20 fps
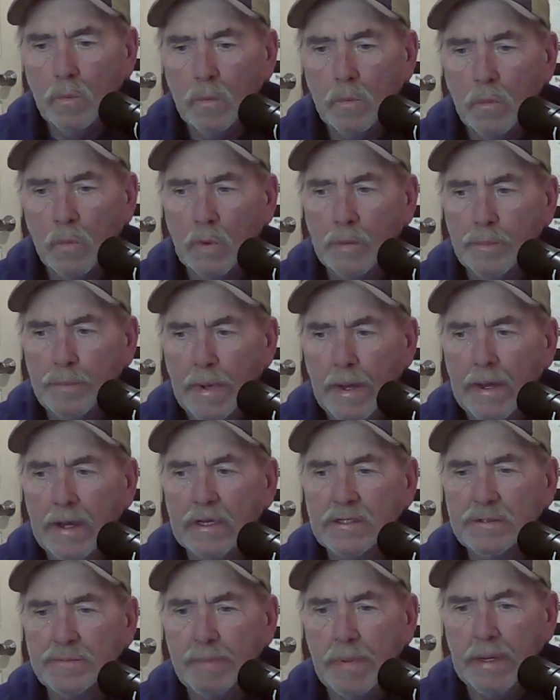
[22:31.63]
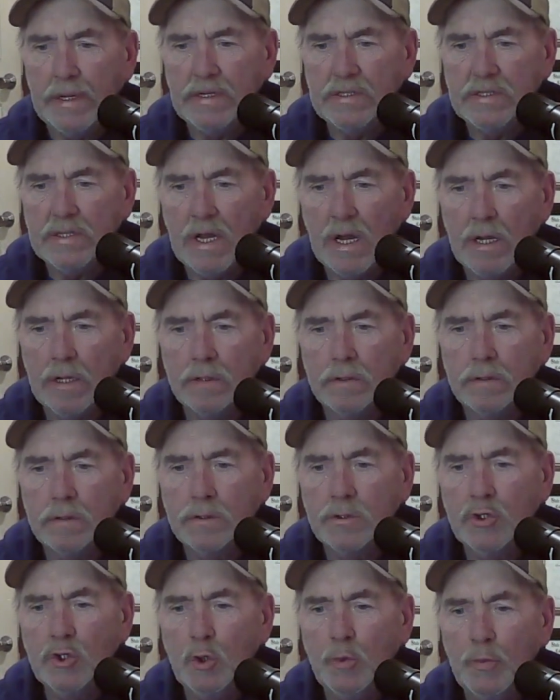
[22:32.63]
would pay us based on
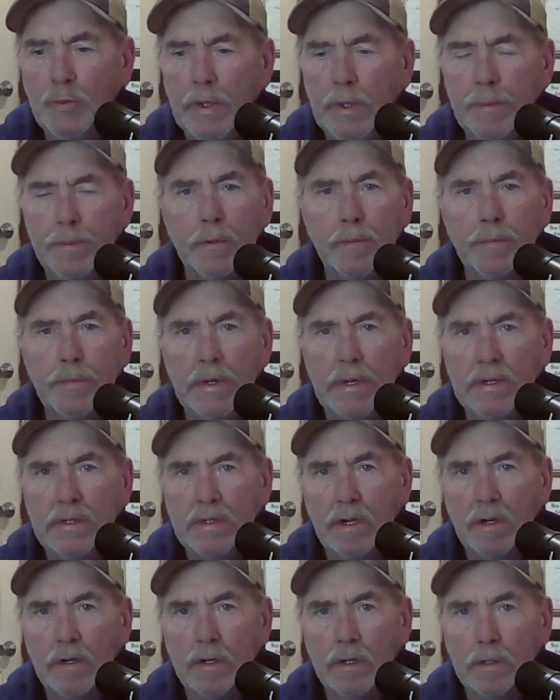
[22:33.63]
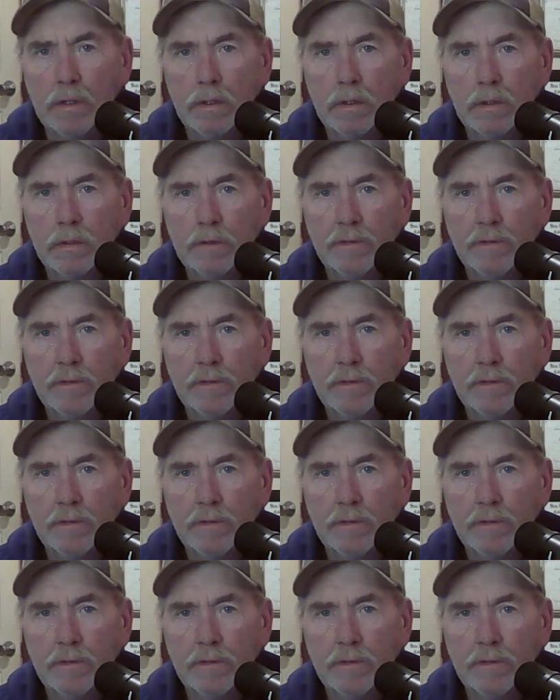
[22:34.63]
two people being there to,